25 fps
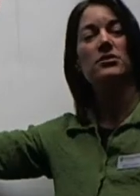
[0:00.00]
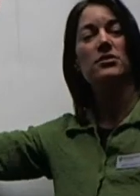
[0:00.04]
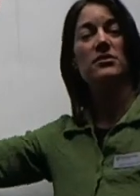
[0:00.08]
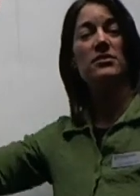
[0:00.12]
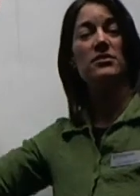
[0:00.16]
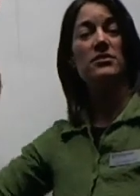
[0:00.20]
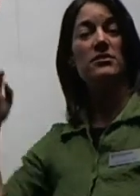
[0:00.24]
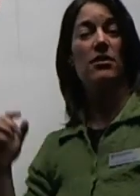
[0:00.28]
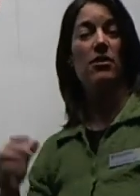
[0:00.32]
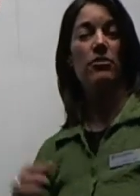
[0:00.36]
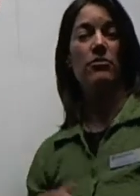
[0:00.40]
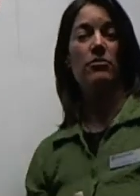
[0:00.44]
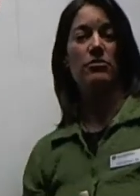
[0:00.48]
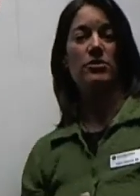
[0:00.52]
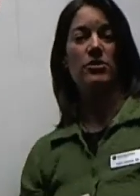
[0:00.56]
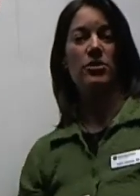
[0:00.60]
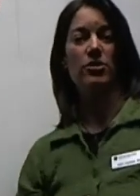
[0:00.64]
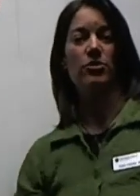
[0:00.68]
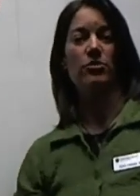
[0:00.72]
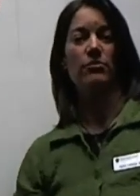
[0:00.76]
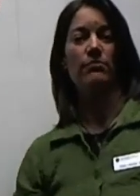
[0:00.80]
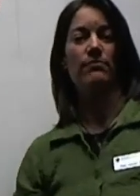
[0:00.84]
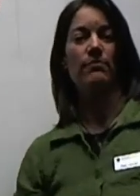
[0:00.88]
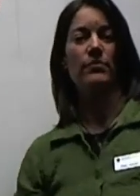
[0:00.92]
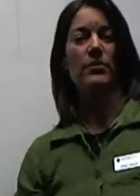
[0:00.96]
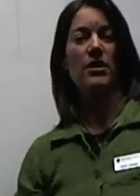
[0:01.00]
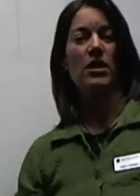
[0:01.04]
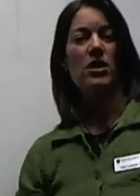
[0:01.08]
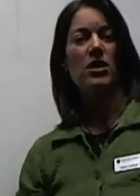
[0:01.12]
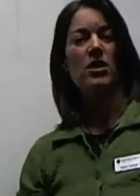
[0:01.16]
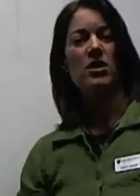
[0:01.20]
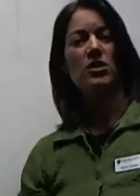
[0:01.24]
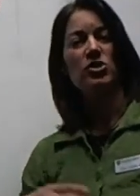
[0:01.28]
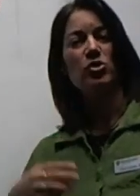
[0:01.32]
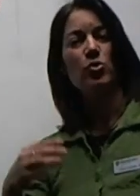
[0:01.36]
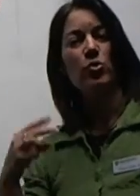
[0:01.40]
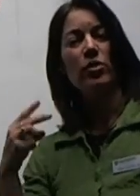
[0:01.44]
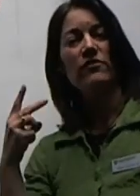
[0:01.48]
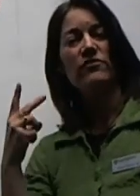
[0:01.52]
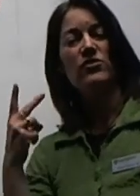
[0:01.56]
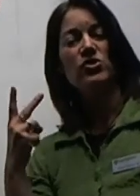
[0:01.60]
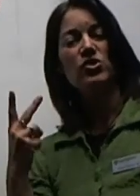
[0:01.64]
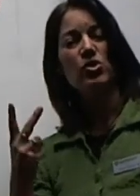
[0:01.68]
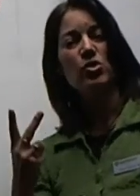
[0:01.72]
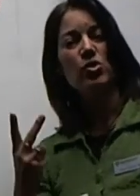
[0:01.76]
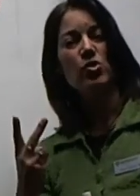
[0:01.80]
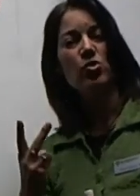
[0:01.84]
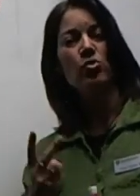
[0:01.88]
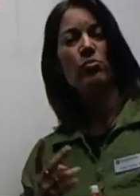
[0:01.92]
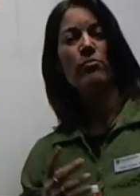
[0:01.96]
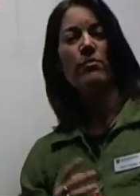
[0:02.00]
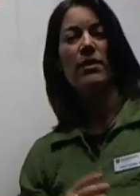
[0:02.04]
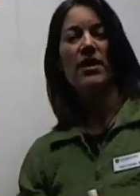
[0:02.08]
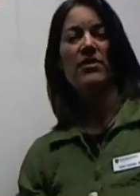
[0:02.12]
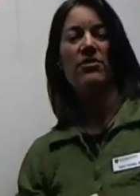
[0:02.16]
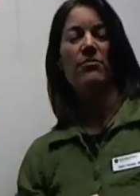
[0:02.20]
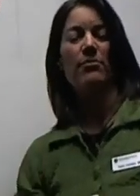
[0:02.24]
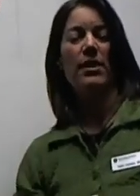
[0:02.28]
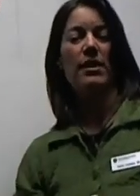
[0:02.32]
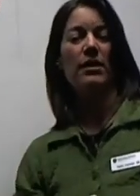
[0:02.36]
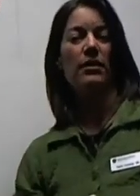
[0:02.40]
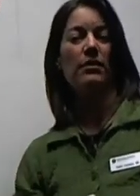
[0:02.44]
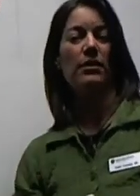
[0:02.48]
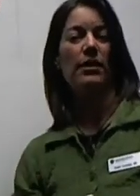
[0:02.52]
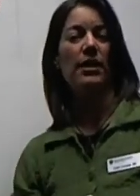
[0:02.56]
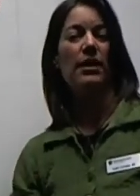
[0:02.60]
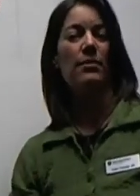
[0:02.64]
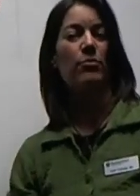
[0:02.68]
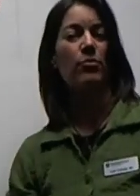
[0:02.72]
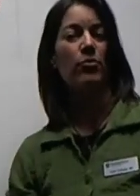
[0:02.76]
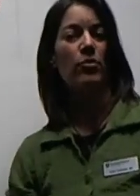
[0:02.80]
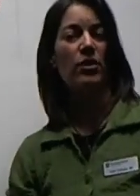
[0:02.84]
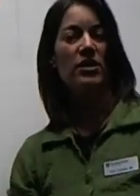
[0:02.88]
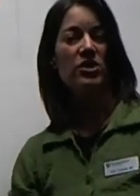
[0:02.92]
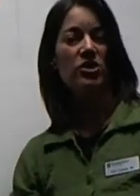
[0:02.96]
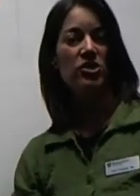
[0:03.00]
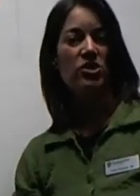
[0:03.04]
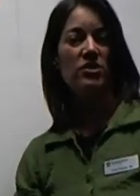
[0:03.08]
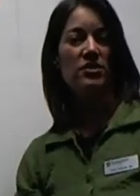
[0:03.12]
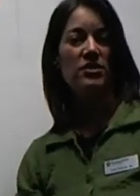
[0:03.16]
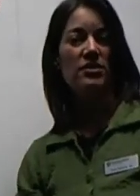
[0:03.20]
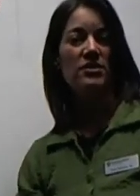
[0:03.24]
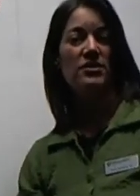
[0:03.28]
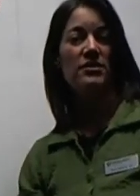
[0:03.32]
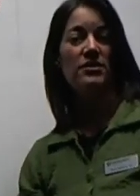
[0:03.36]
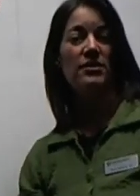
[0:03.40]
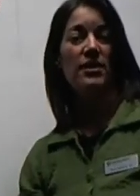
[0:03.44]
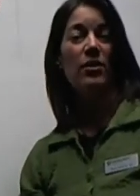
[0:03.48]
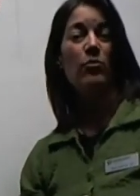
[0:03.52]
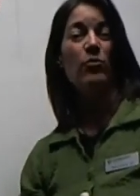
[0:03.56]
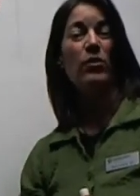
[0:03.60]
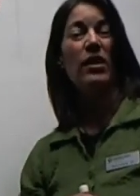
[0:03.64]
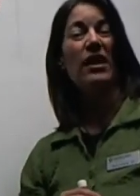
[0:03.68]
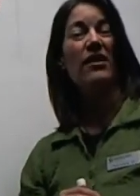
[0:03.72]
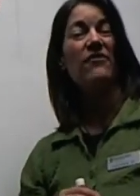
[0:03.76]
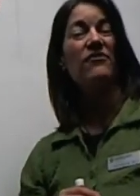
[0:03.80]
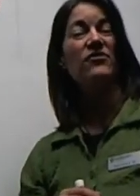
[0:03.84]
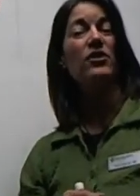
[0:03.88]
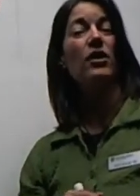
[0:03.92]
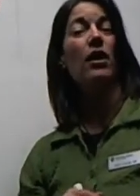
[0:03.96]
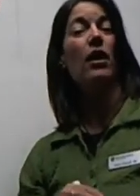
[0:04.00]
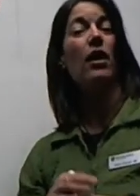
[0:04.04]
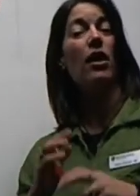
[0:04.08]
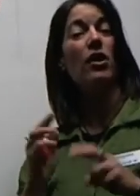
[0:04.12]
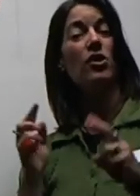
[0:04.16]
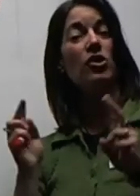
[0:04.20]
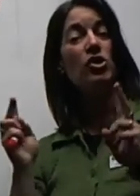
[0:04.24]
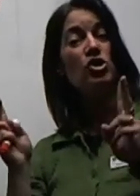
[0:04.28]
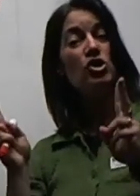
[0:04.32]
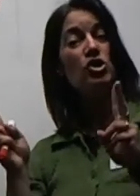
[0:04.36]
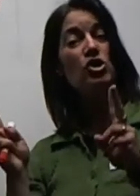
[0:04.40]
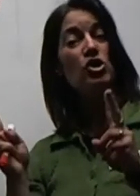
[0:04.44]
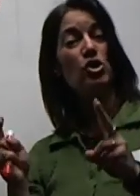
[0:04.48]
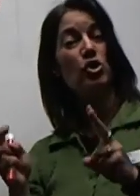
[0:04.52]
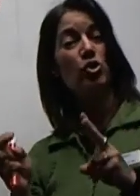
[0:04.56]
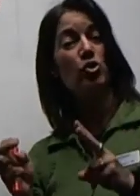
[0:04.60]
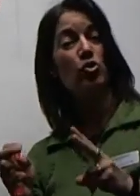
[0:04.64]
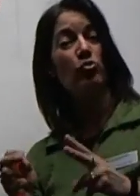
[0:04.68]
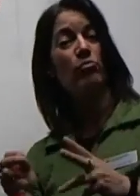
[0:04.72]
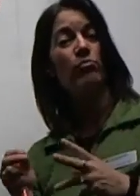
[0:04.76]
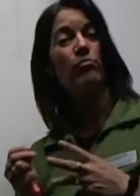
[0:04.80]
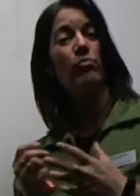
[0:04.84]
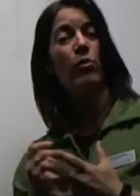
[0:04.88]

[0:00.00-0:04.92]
to this other term. So we have two mathematical operations, and we have to undo